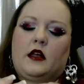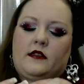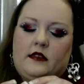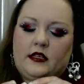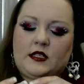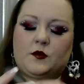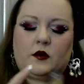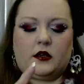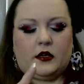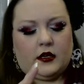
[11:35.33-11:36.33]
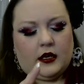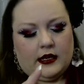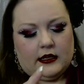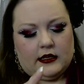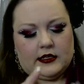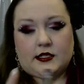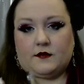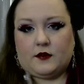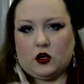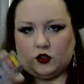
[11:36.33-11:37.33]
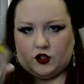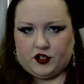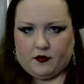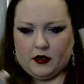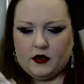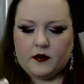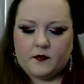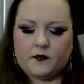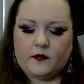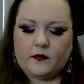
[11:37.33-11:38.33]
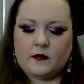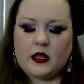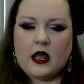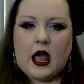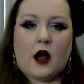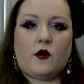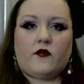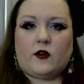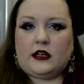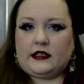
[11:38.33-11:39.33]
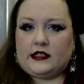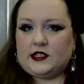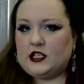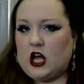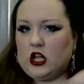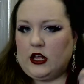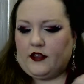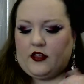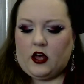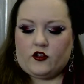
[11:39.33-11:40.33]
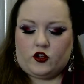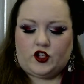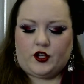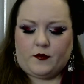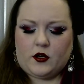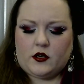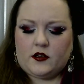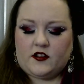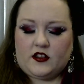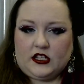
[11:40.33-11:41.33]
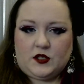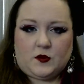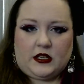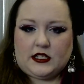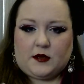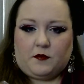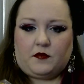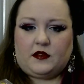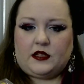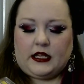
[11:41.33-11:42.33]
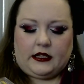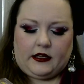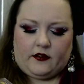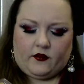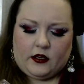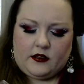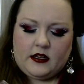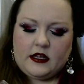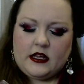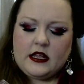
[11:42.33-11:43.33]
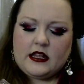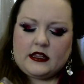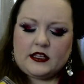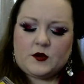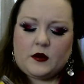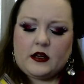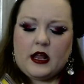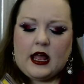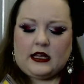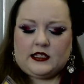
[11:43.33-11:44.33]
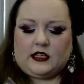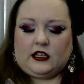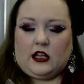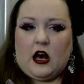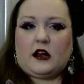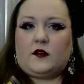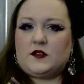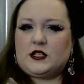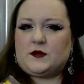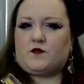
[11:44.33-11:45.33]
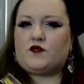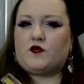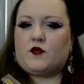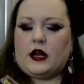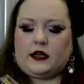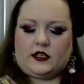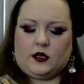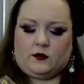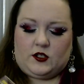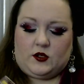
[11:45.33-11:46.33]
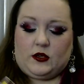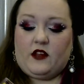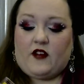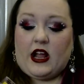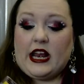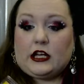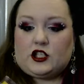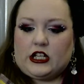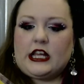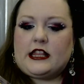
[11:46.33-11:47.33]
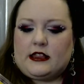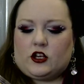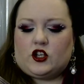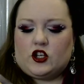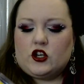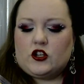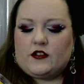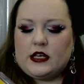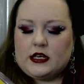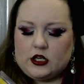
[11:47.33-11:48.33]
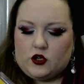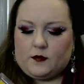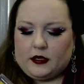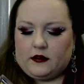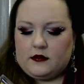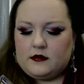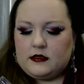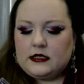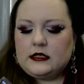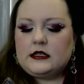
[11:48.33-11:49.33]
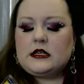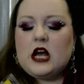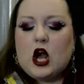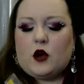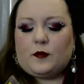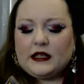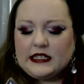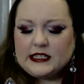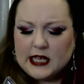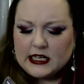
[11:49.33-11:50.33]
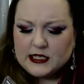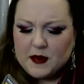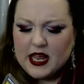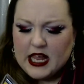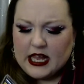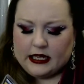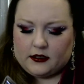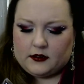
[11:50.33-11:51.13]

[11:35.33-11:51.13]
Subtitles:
This one is called Shimmer. However, it is not like the other shimmer. This one is completely different. This one has a lot of spring tones to it. If I can actually get the darn thing open. Open sesame!